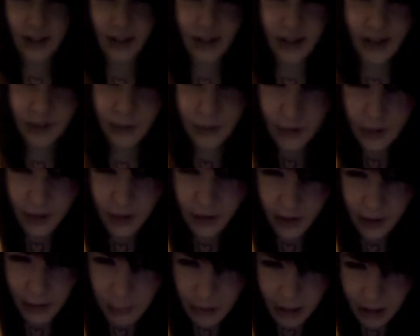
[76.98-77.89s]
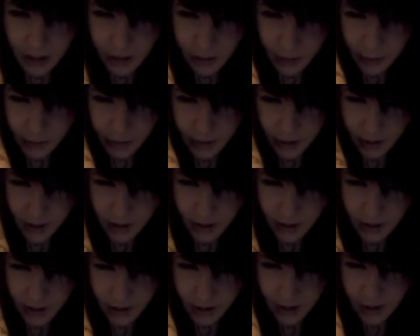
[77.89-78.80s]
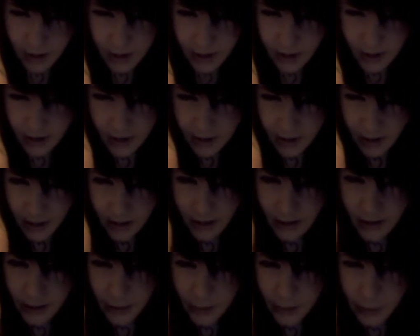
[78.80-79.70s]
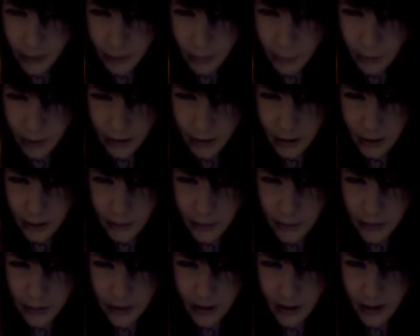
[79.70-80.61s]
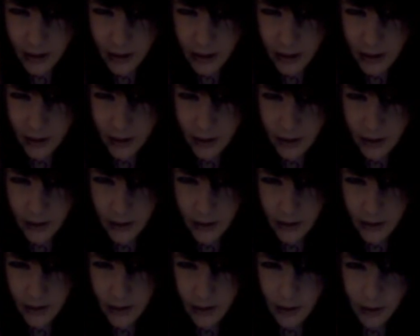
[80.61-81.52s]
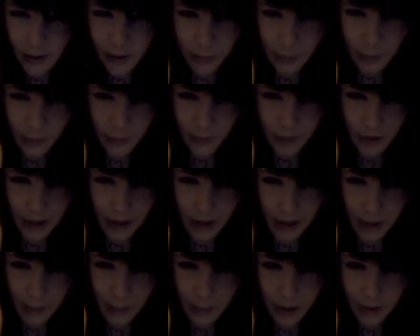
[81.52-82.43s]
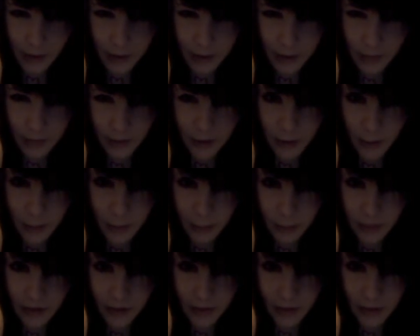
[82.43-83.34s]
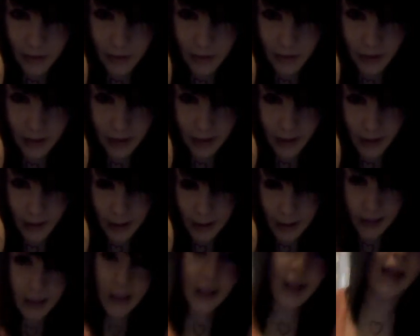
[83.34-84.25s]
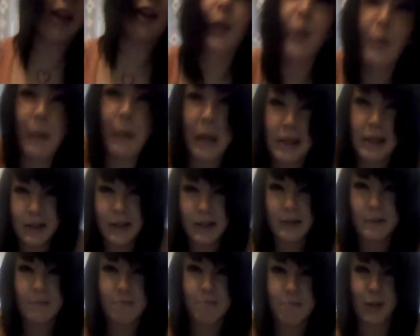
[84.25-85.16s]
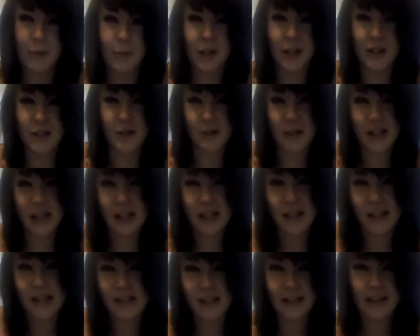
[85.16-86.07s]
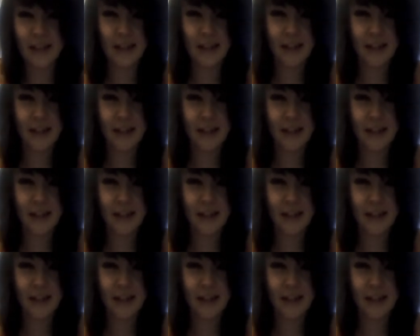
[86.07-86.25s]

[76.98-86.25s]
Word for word: you can see a bit closer, like little swallows with air mail envelopes, and it's amazing. And when I do this,